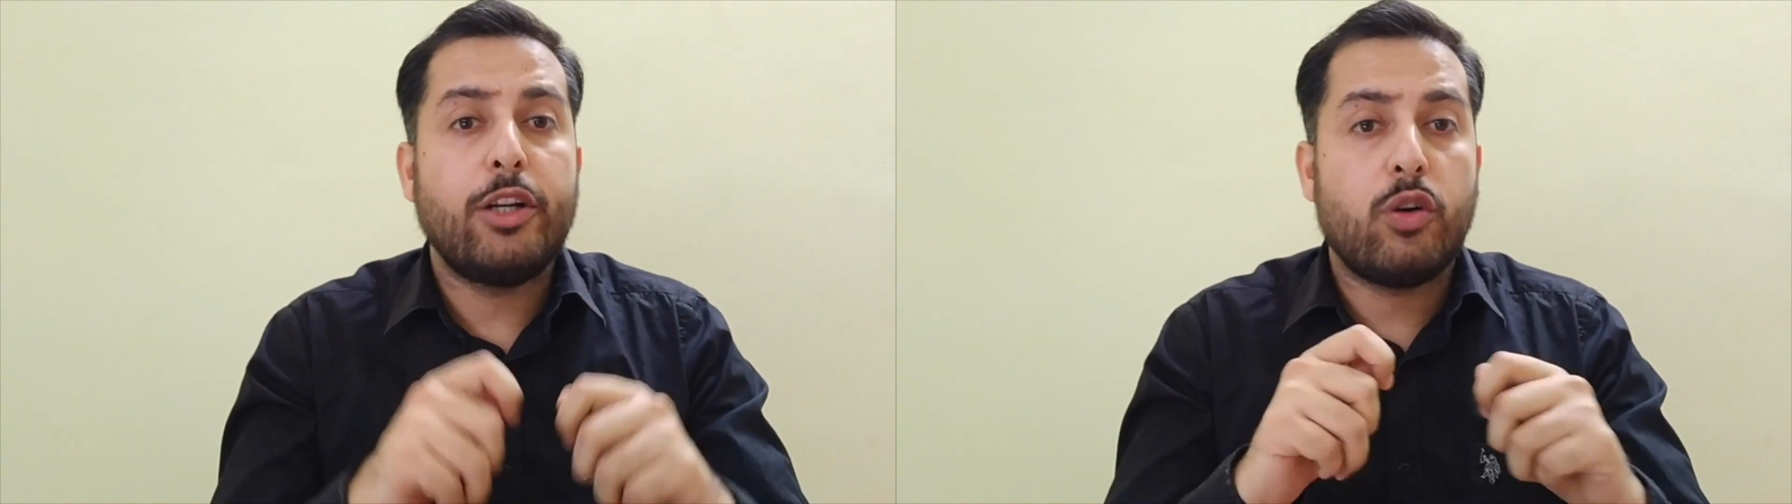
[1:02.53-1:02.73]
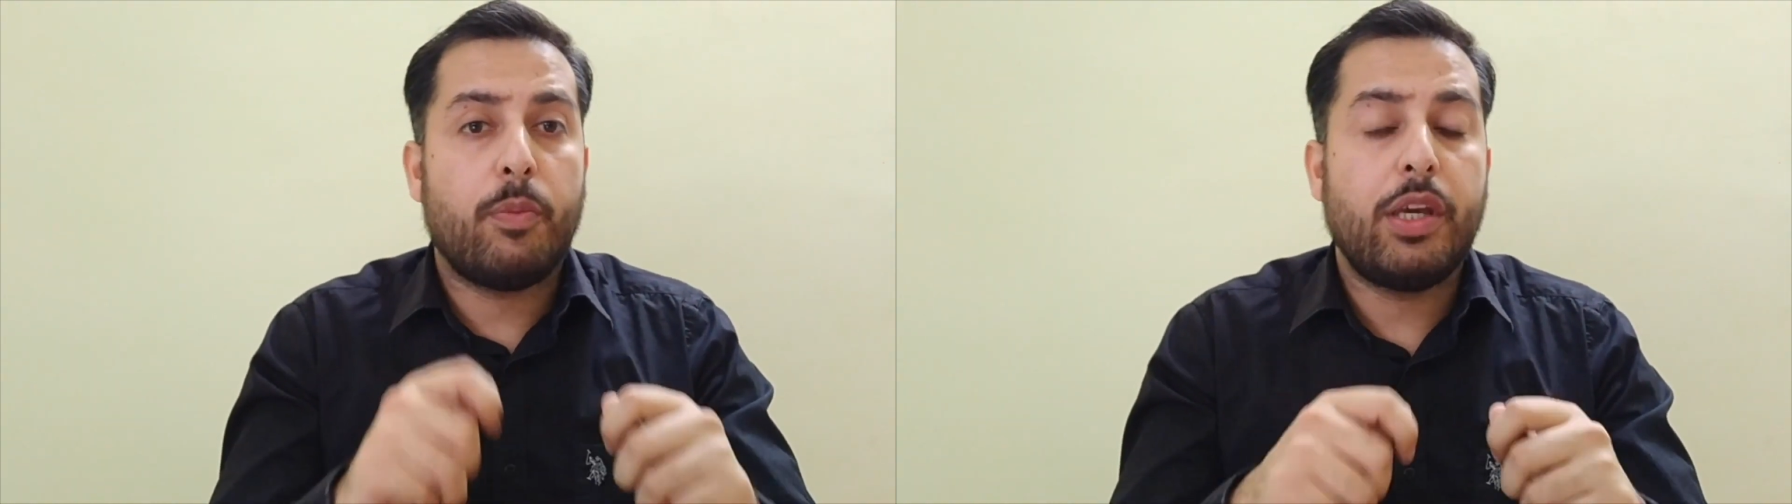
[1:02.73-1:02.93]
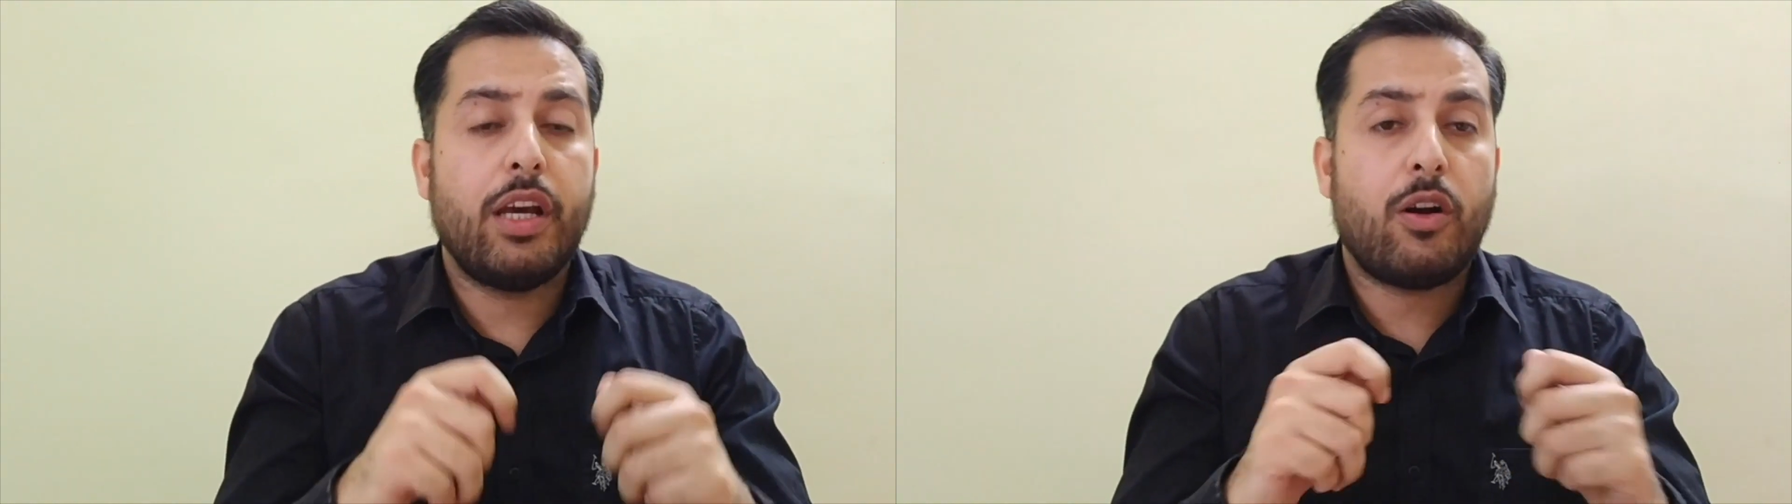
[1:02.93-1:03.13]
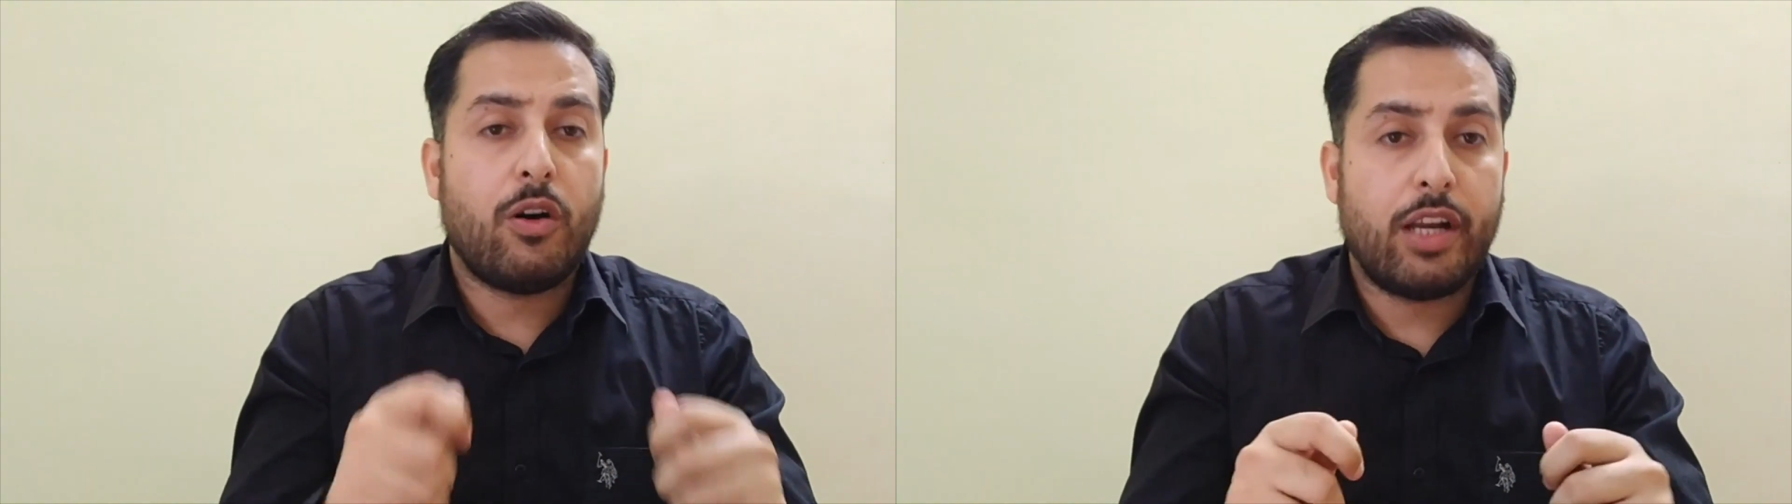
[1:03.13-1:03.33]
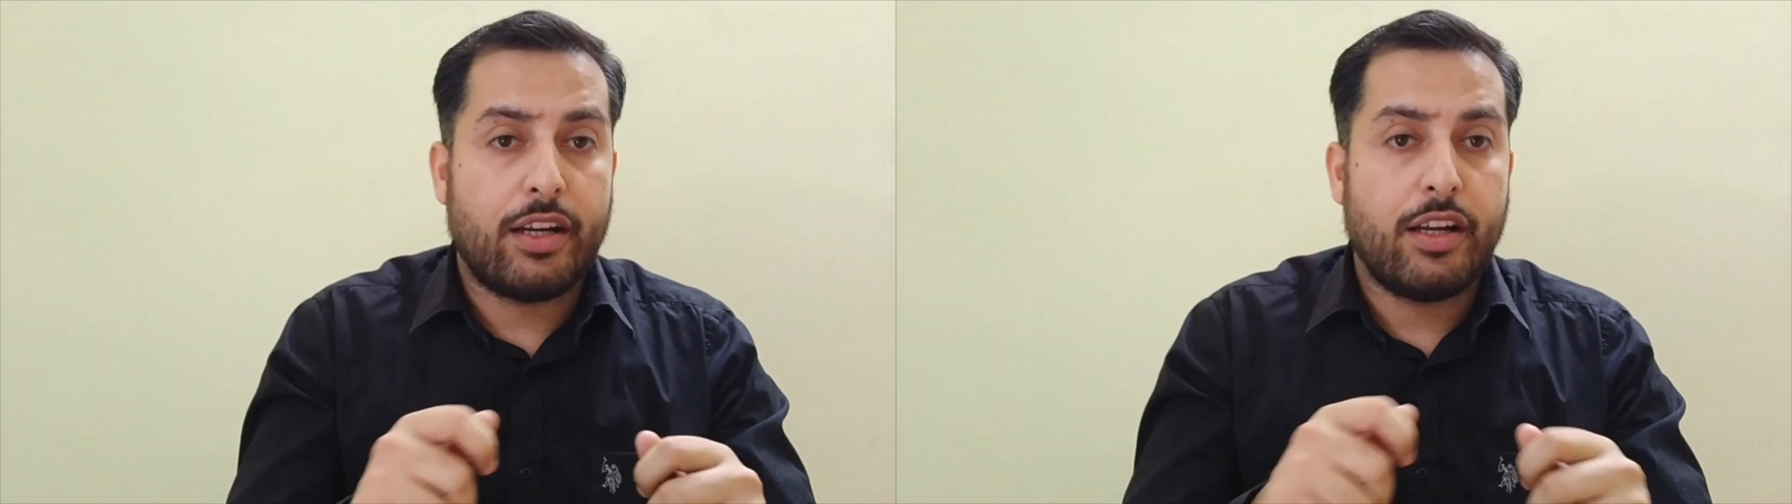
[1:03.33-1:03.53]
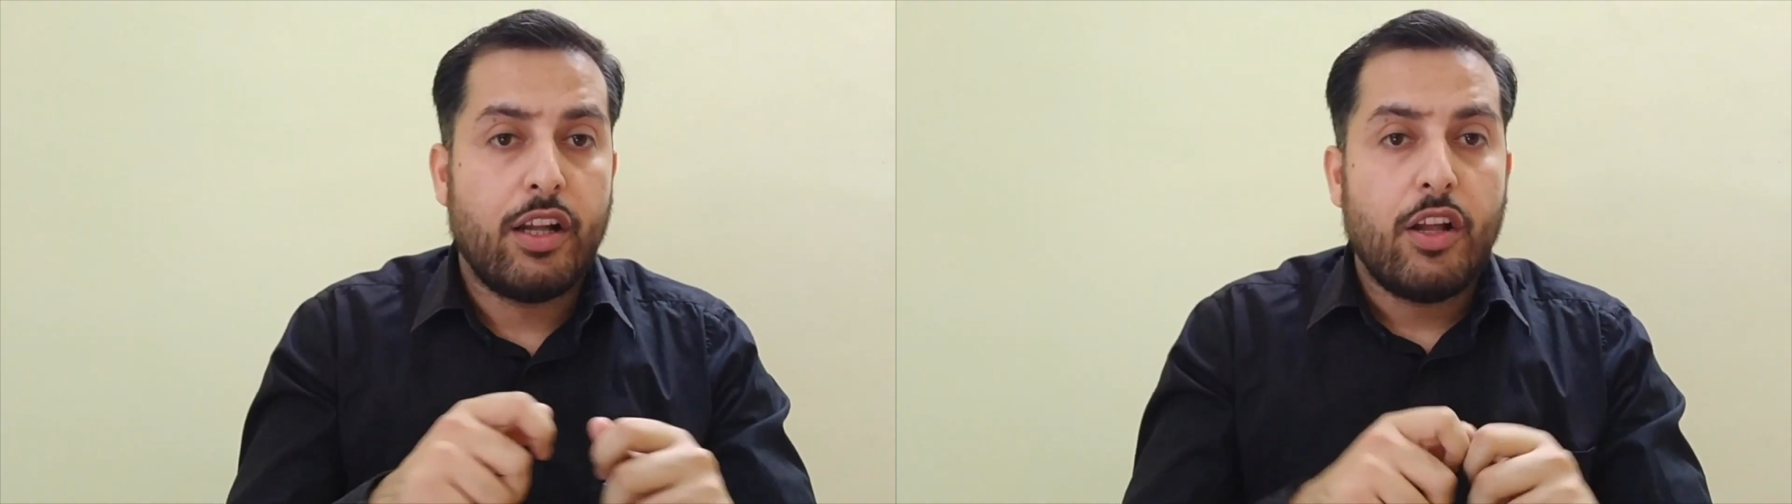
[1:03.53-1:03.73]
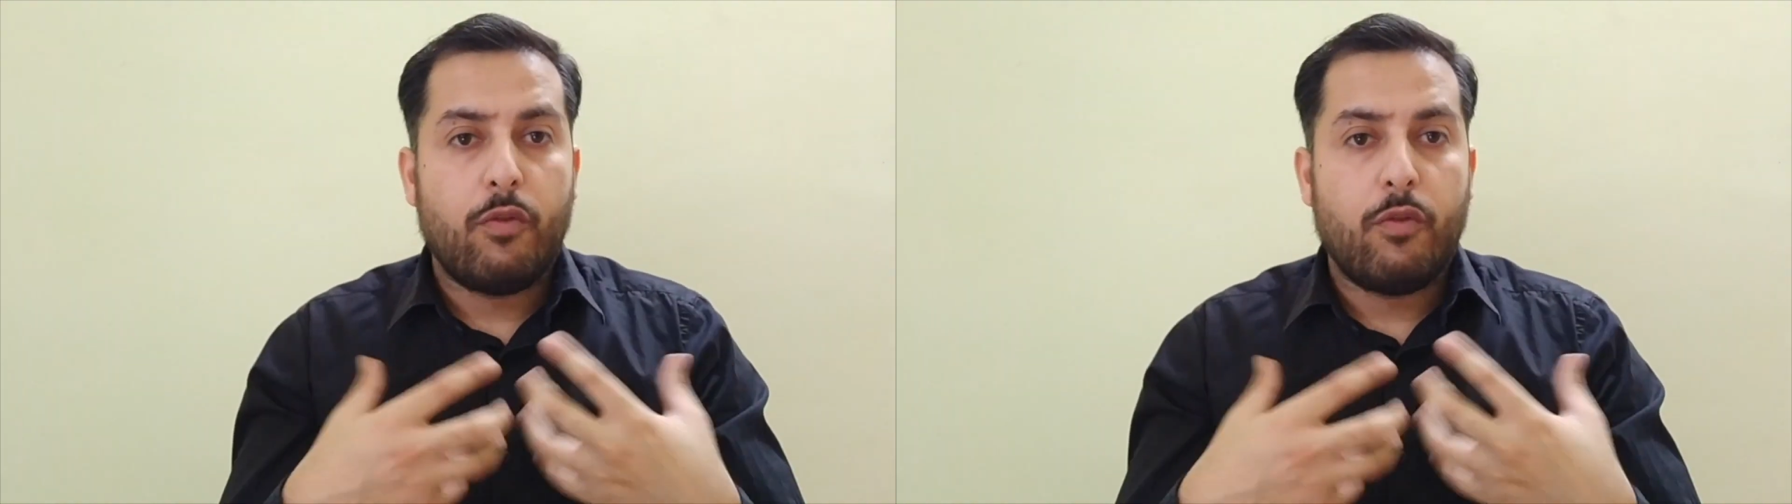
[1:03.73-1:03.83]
to appear on it. For